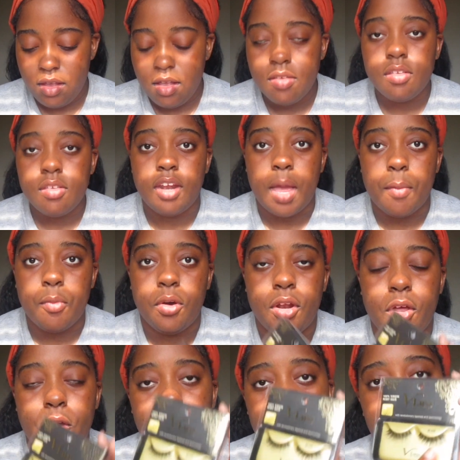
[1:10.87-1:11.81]
So now I'm
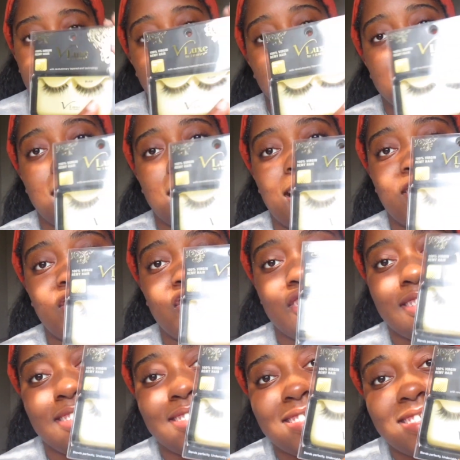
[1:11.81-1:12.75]
going to open the
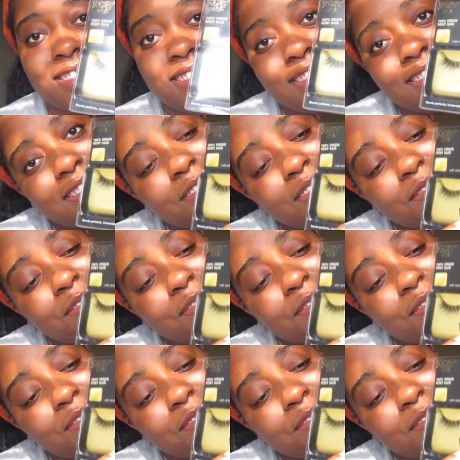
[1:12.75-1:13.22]
lashes.